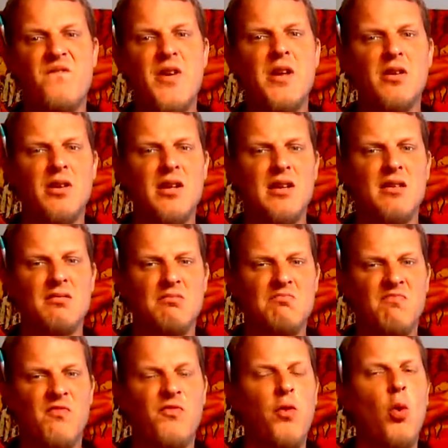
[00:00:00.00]
feeling
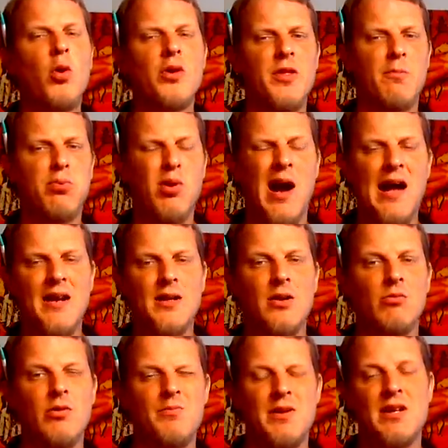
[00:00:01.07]
for the product
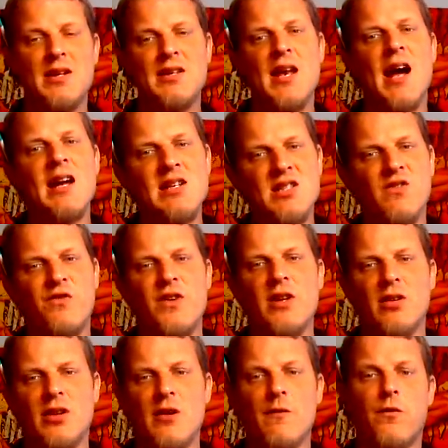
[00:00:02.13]
and would be a nice
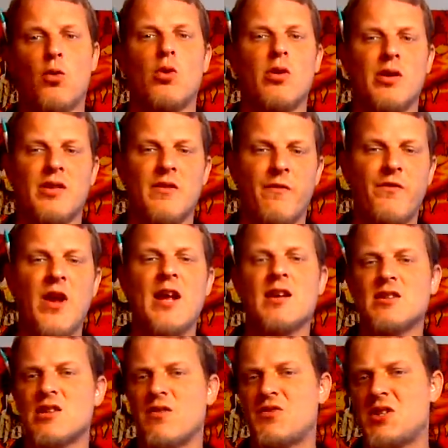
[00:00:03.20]
feeling for the
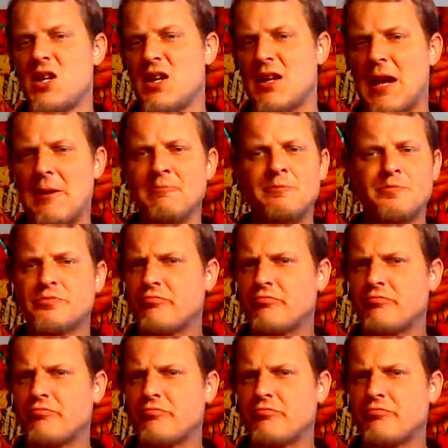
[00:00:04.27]
fans of TNA.